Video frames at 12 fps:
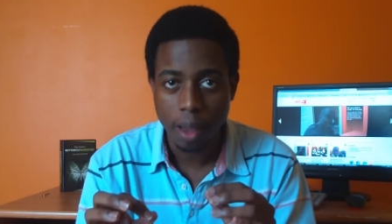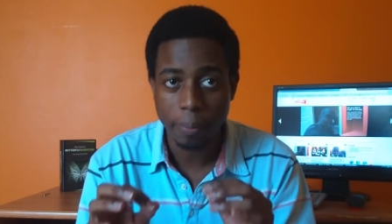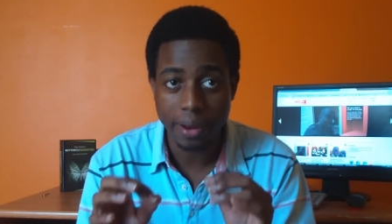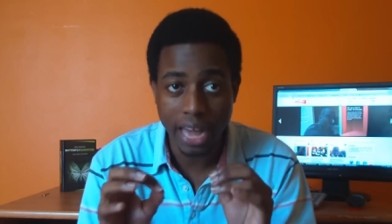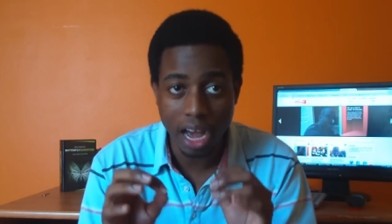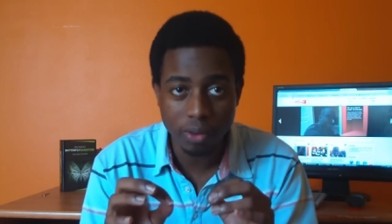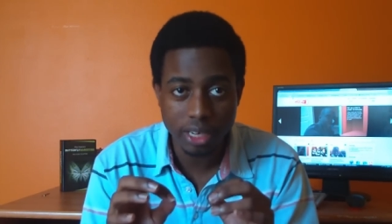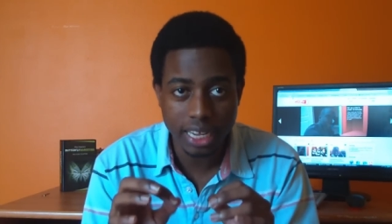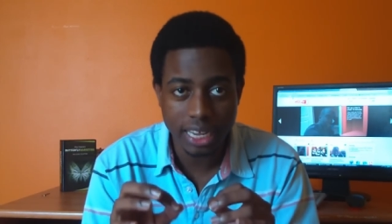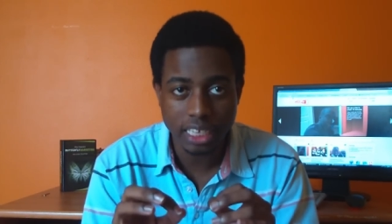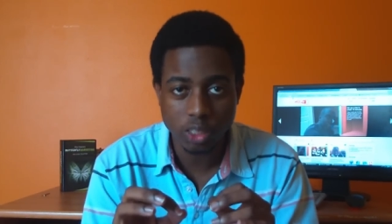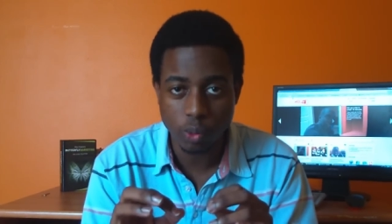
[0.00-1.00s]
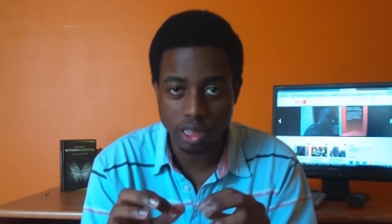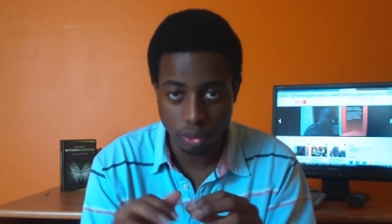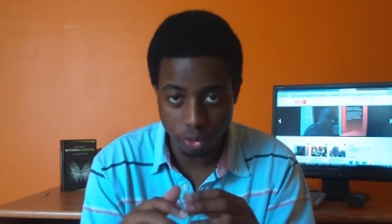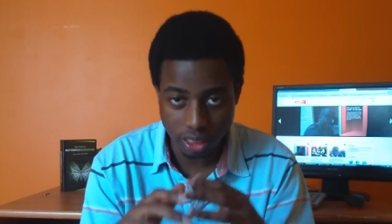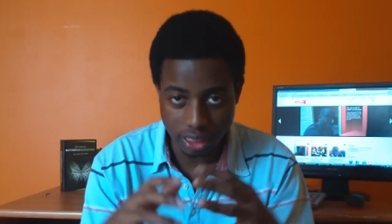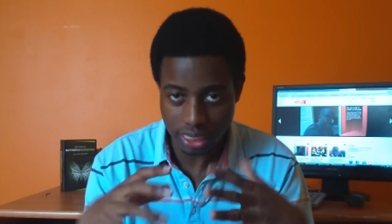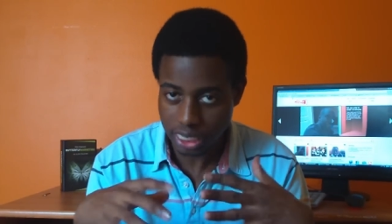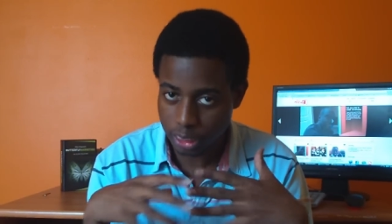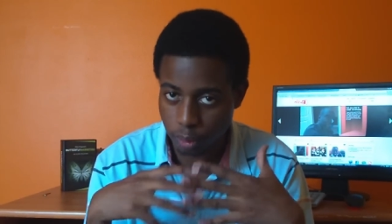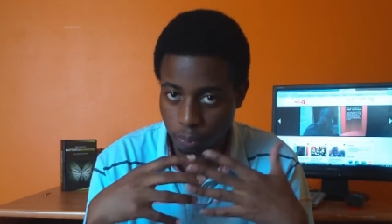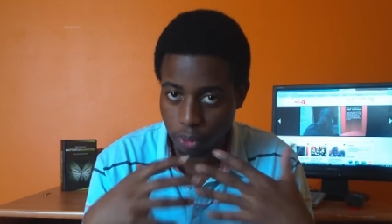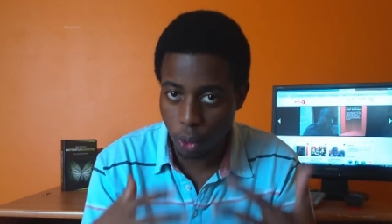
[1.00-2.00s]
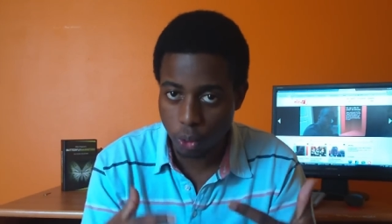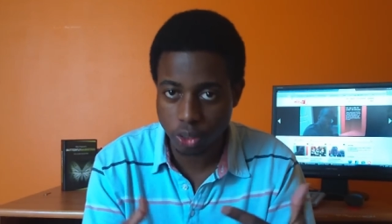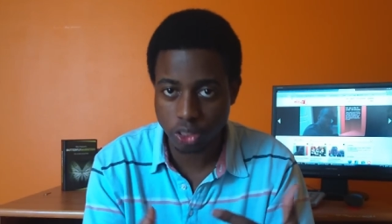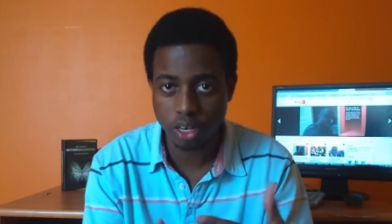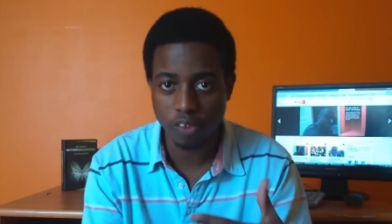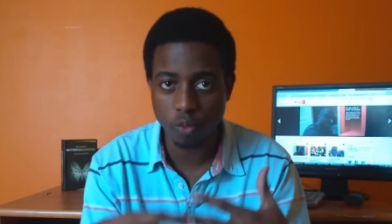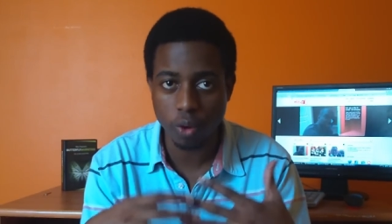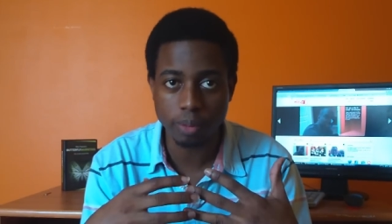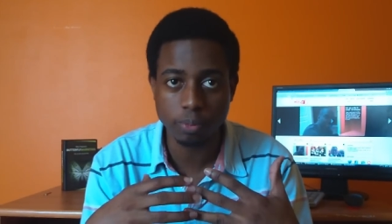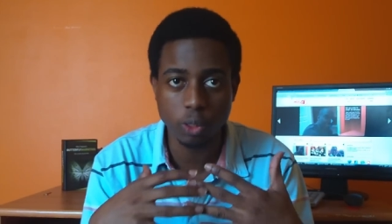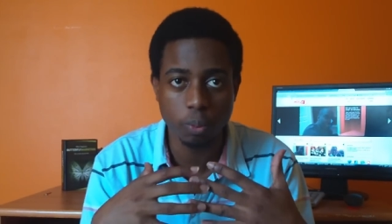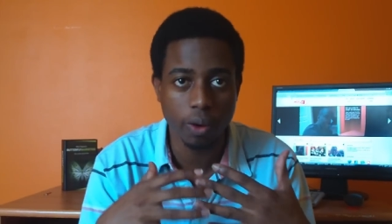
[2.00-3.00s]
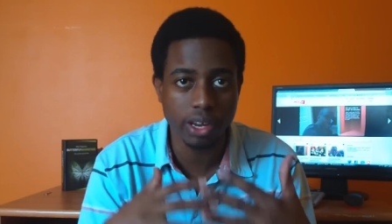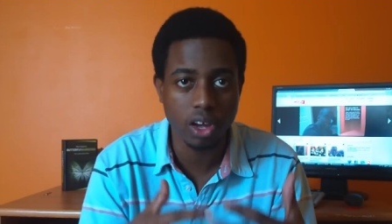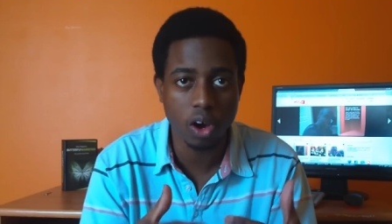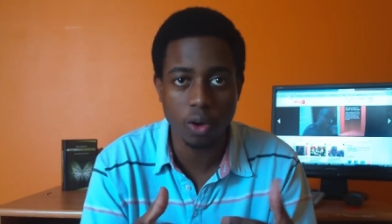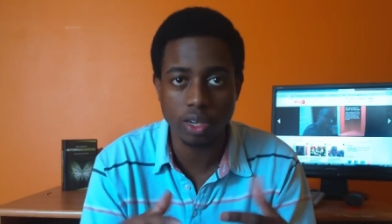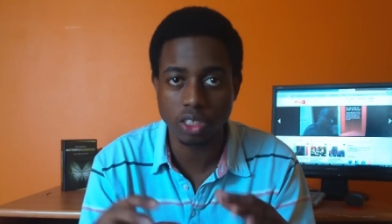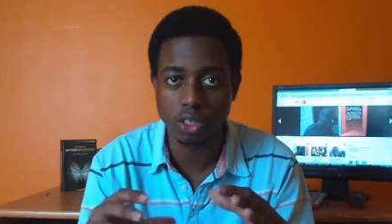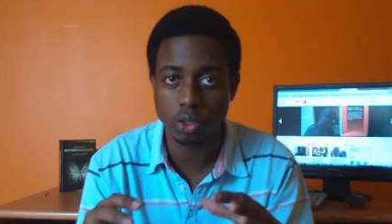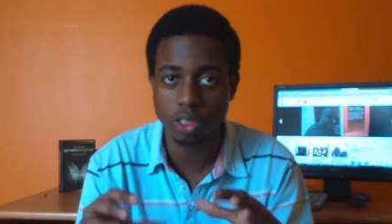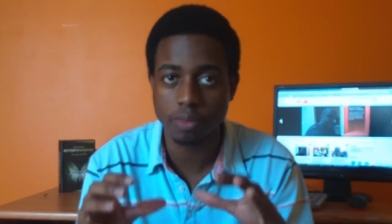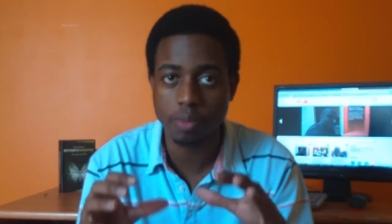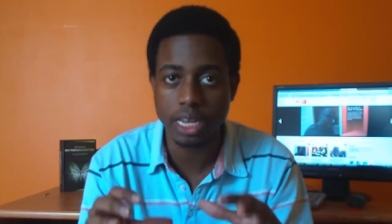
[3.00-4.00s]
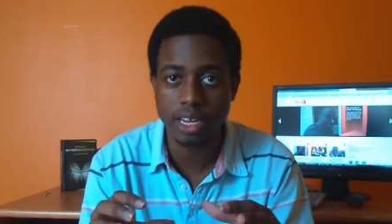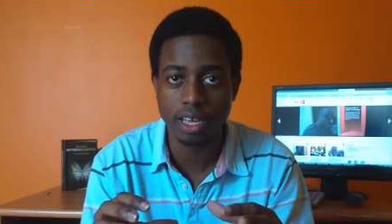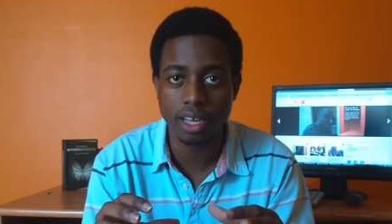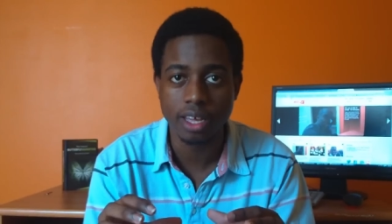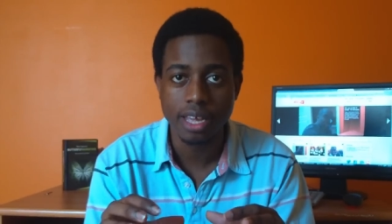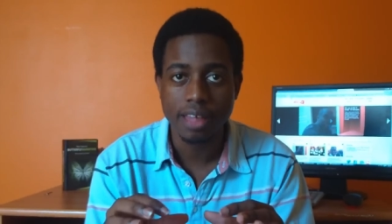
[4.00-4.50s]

But nowadays, with the recent explosion of Web two point oh and social media,